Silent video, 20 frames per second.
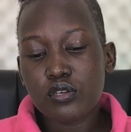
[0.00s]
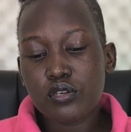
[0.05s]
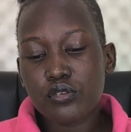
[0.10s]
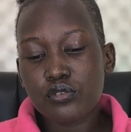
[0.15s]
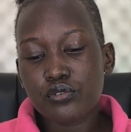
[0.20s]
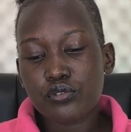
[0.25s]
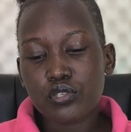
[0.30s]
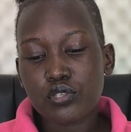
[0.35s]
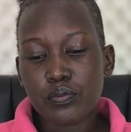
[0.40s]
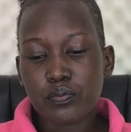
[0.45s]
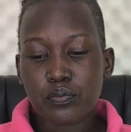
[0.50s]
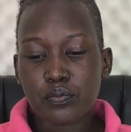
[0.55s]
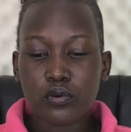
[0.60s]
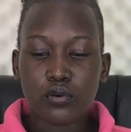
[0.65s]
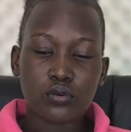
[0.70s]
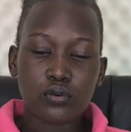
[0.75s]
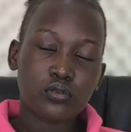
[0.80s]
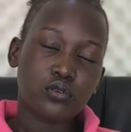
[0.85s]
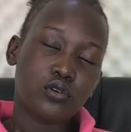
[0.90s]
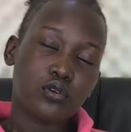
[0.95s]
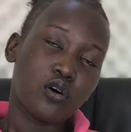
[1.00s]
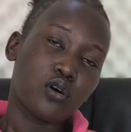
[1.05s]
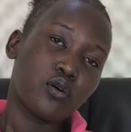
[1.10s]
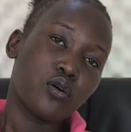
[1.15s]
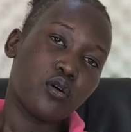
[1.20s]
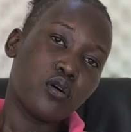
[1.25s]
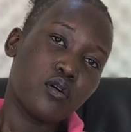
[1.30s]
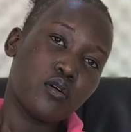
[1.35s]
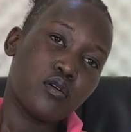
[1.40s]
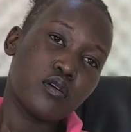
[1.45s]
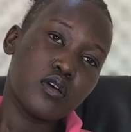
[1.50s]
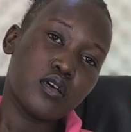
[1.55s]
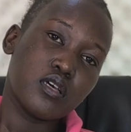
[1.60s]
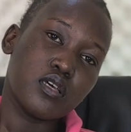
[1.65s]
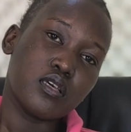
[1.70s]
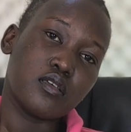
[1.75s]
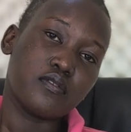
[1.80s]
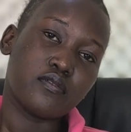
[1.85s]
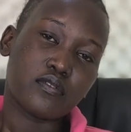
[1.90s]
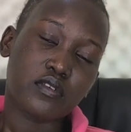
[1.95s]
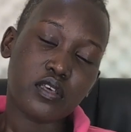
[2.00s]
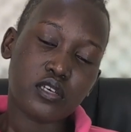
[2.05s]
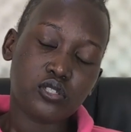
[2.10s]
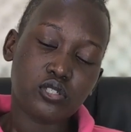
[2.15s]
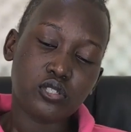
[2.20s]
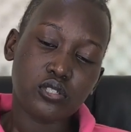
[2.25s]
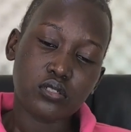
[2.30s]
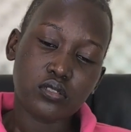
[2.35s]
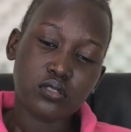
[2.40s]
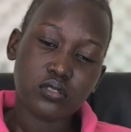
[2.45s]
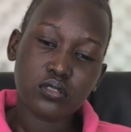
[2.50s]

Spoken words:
streptococcal infection.